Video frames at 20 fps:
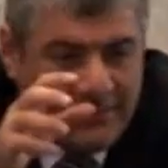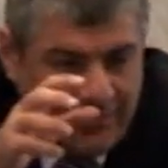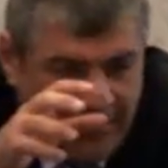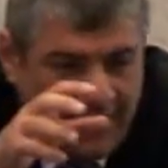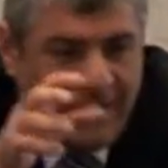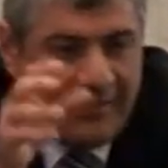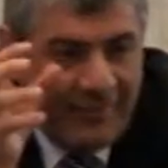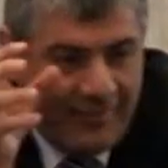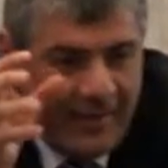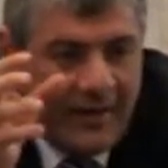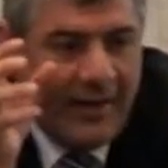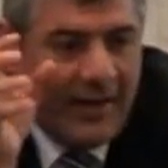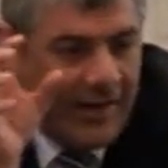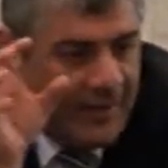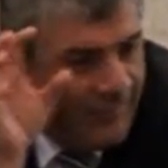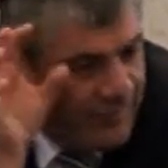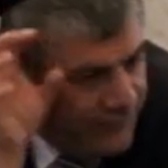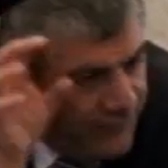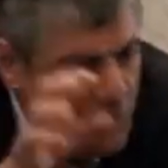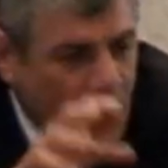The Yetzer Hara
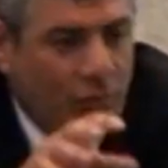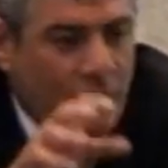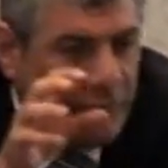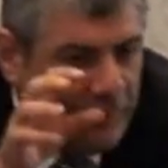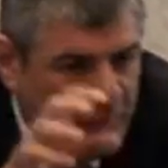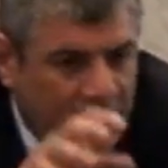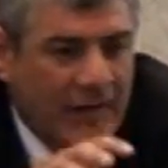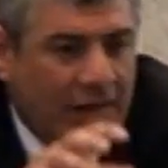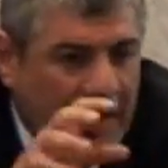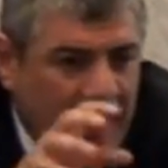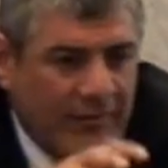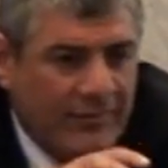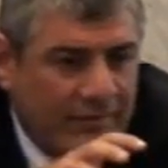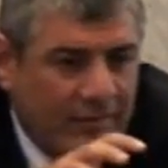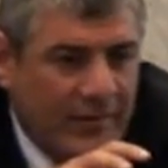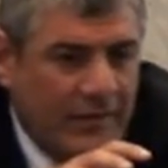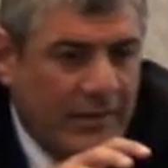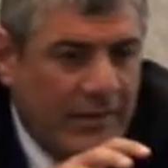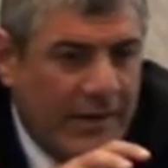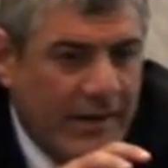is focusing
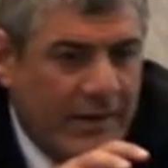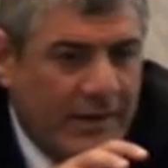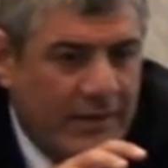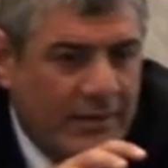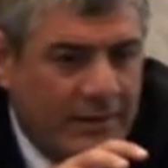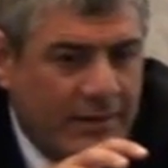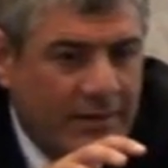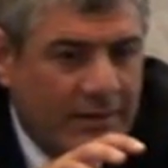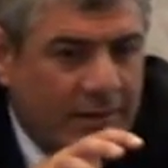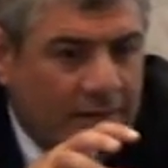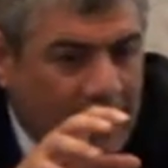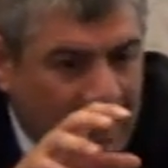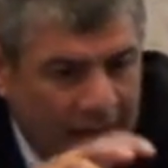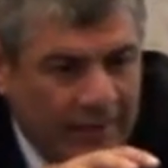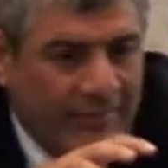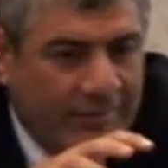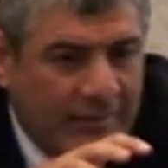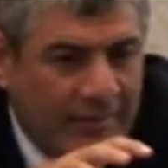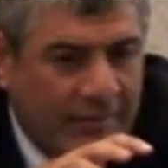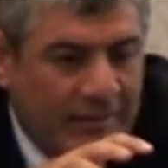constantly,
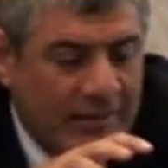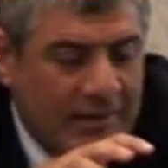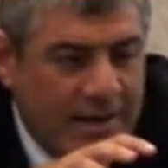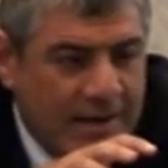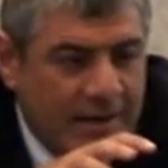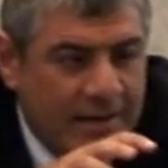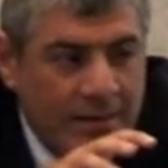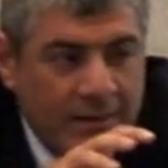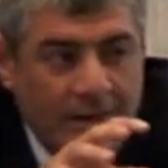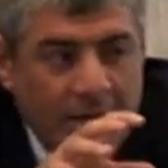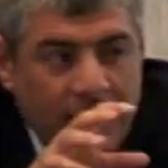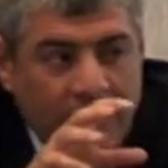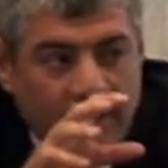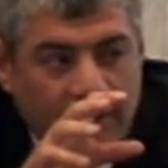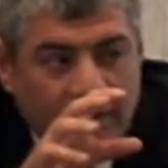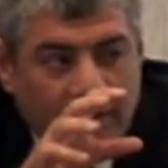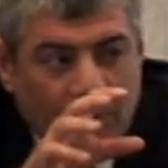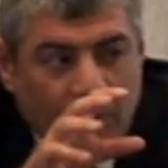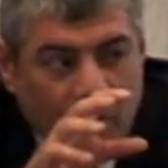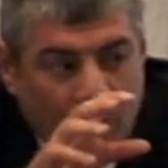constantly.
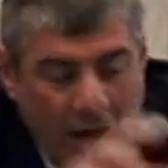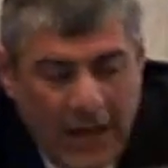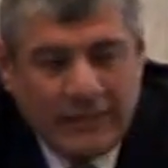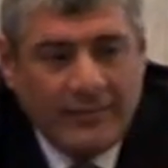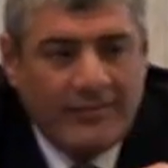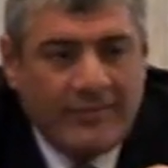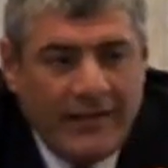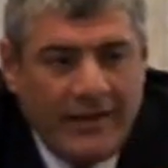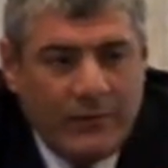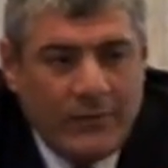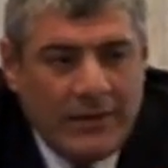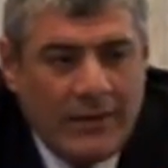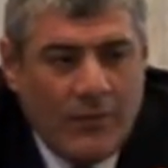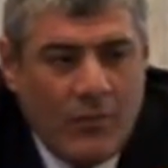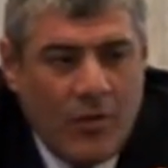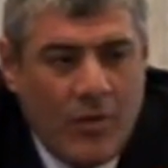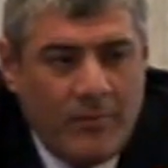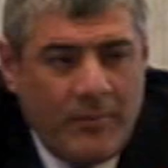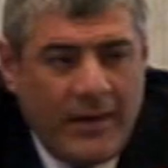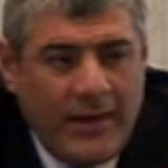One sin with a
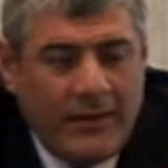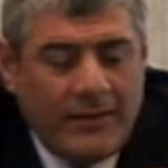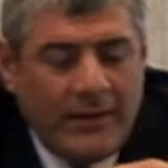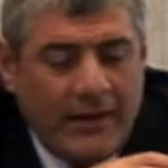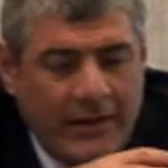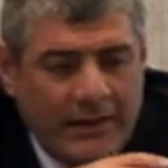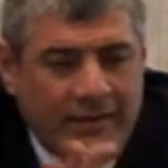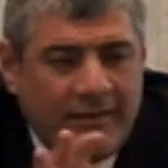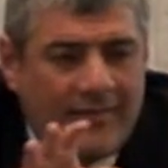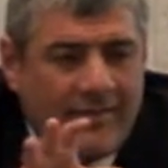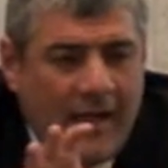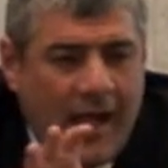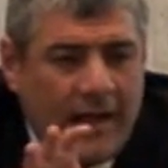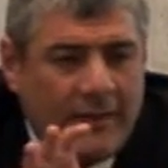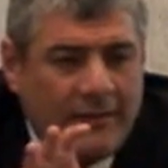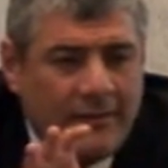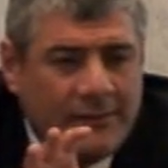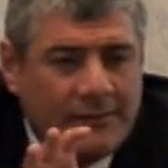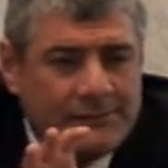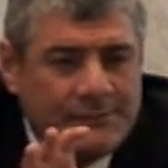woman and it's
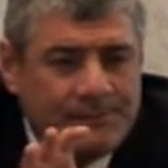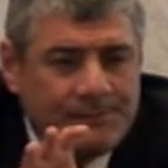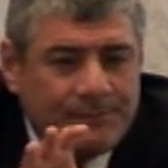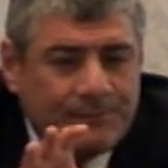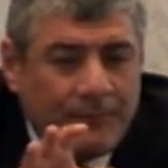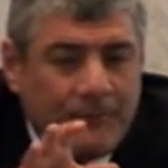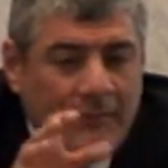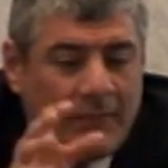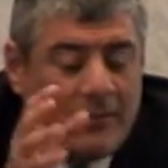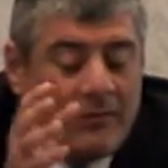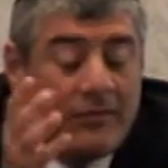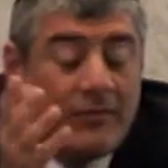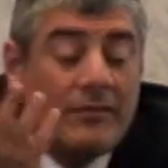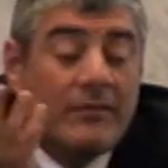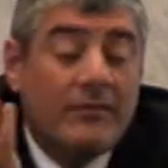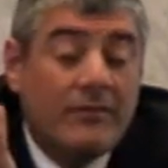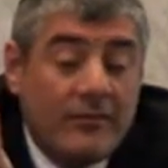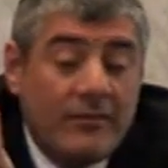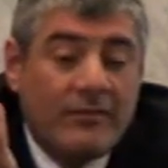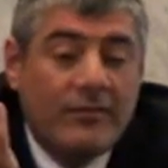done.
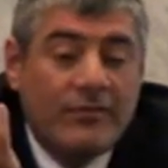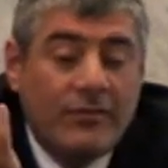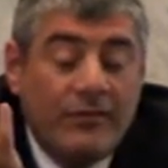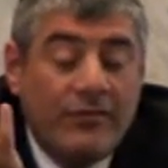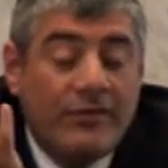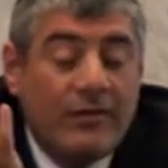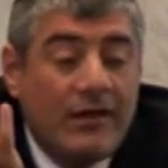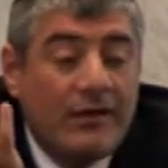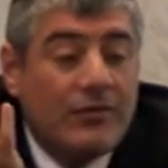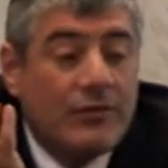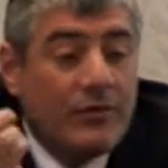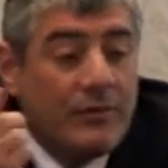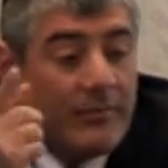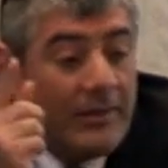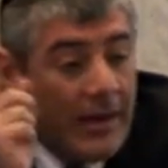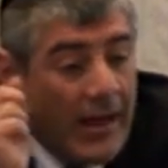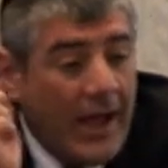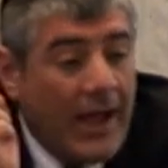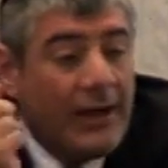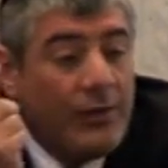So he said to
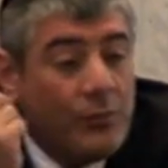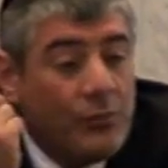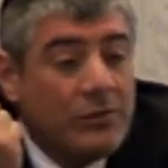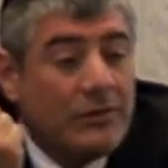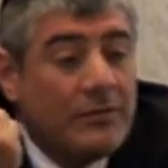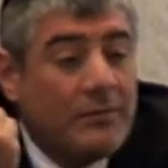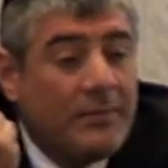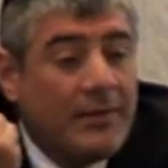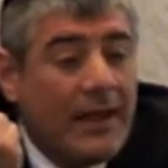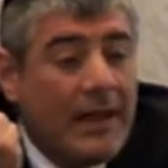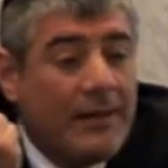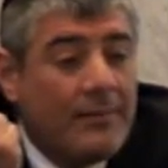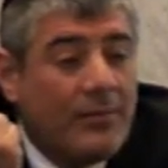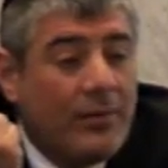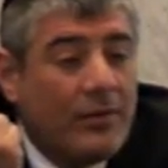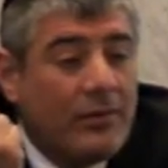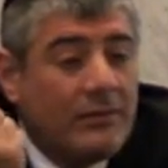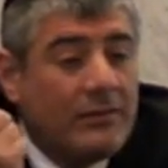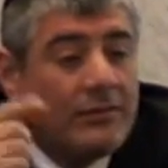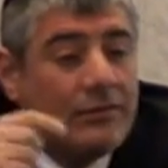him, I wouldn't be
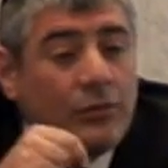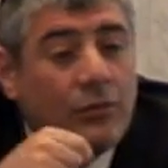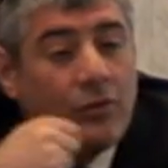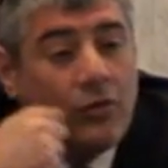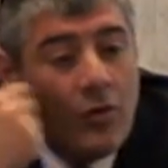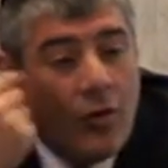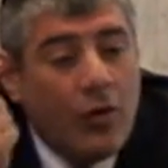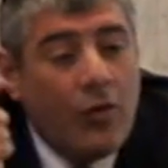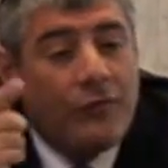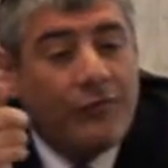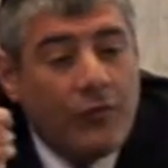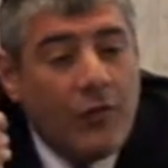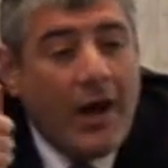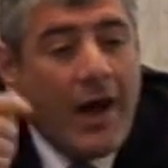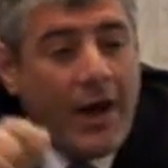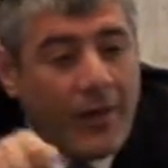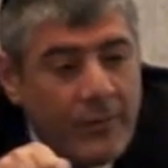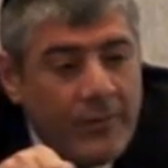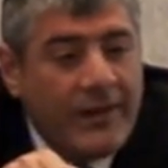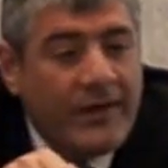able to go for
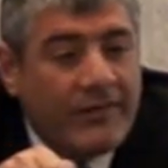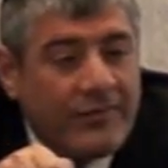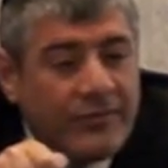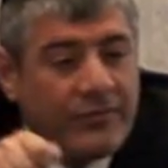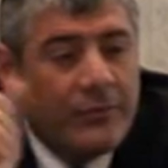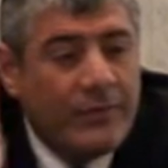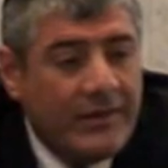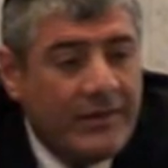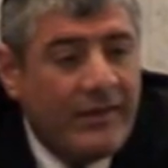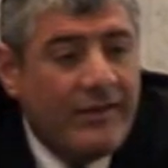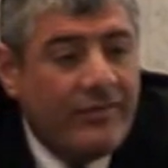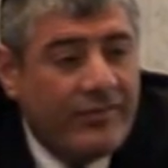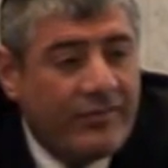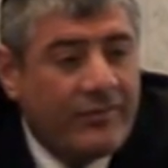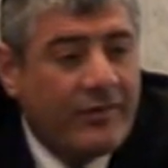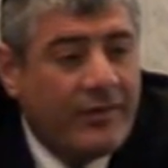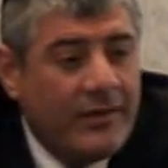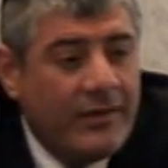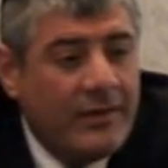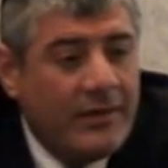hours with
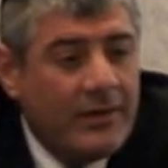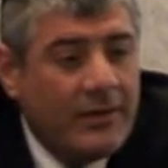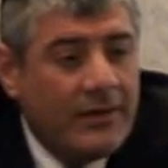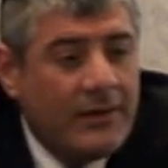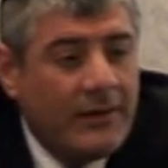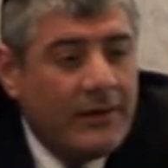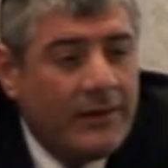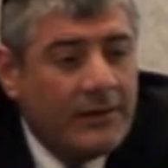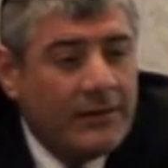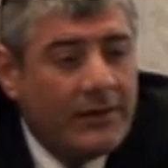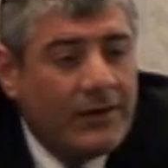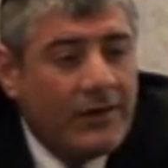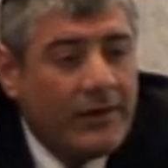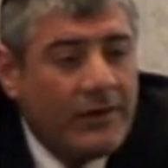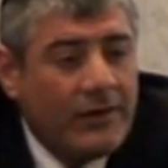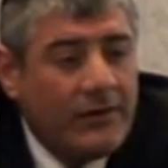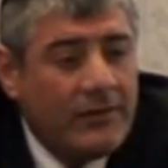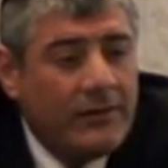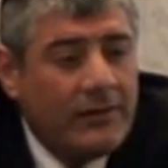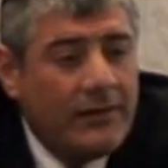this
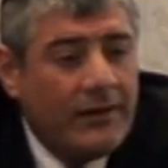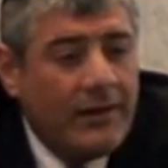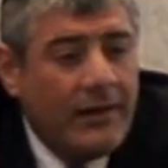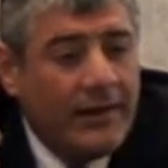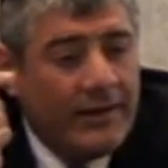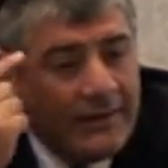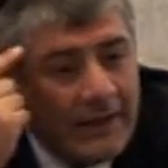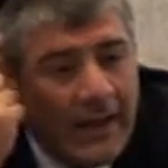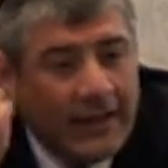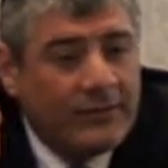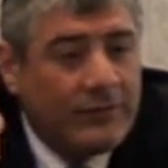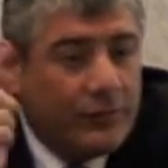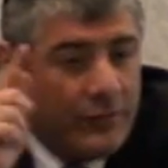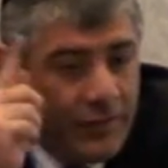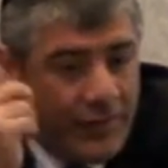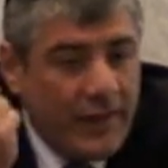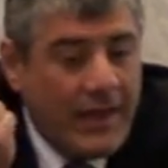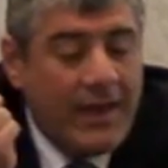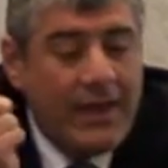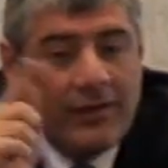girl and not to
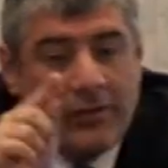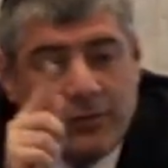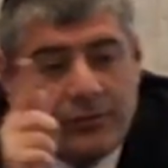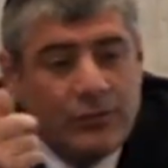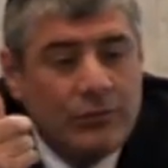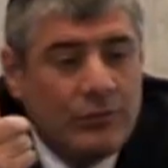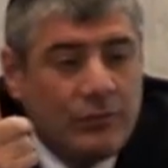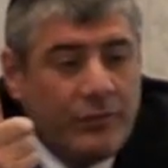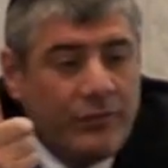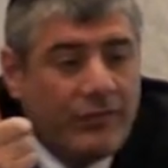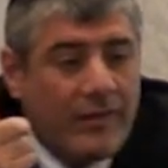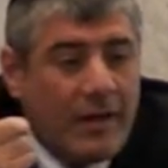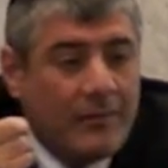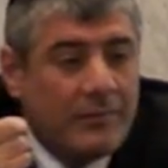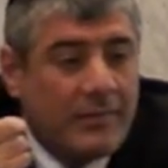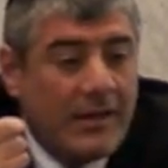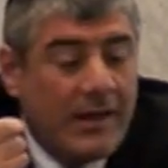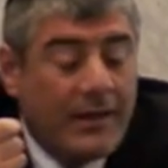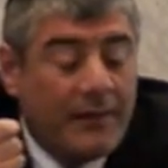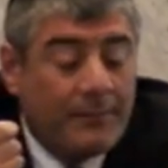think or to do
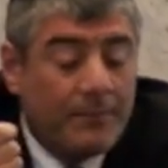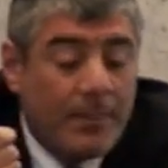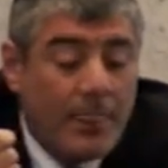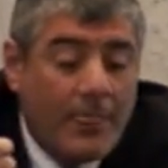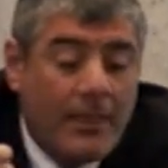something.